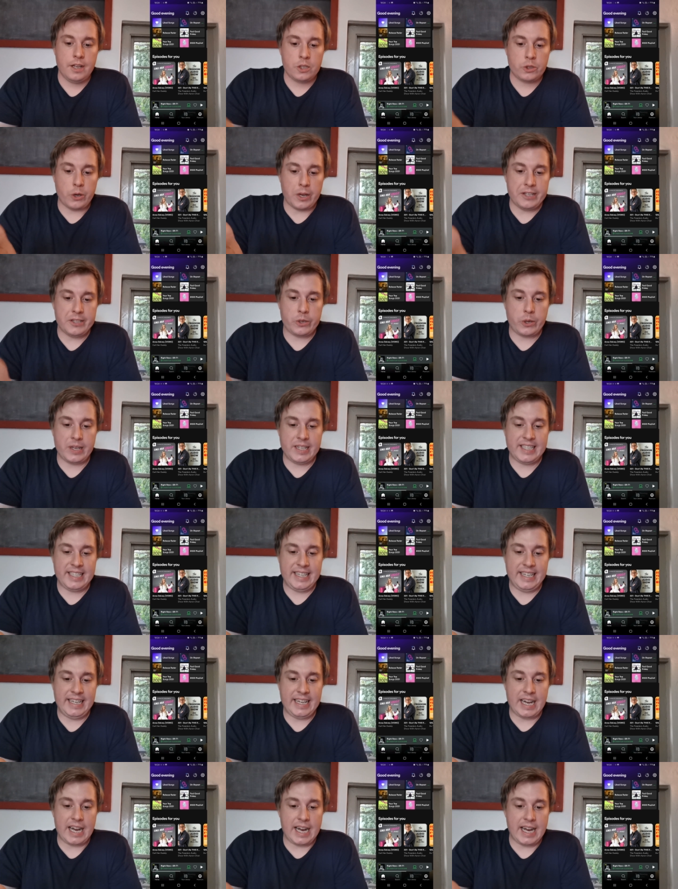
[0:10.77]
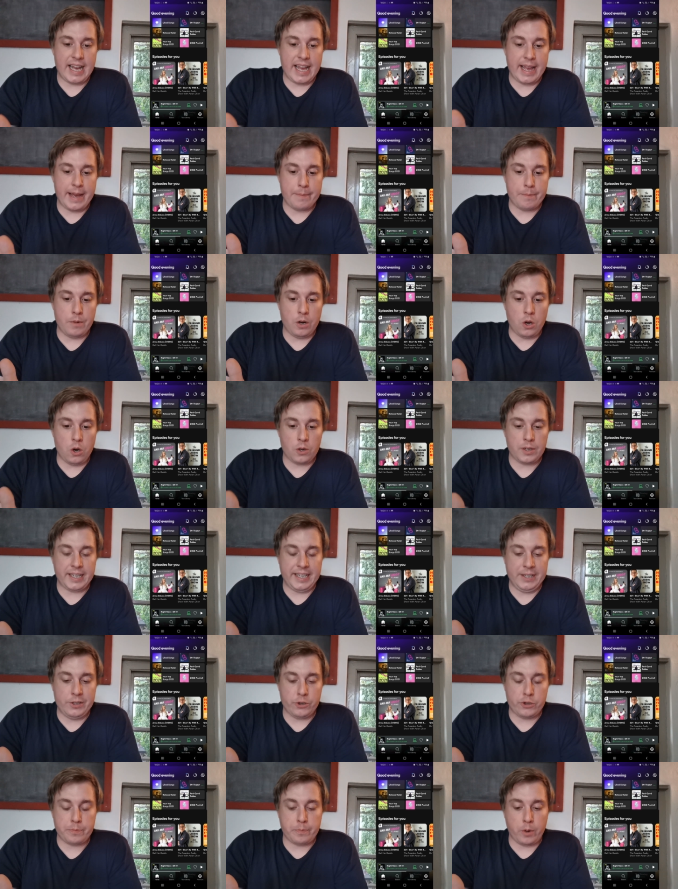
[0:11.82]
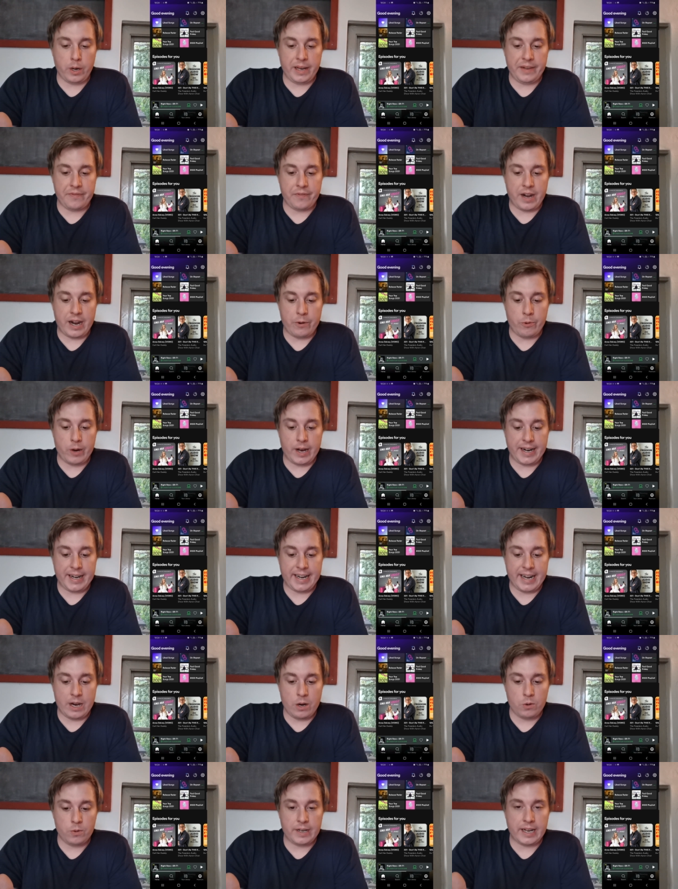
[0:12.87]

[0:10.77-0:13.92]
So as you can see I am logged into Spotify right now.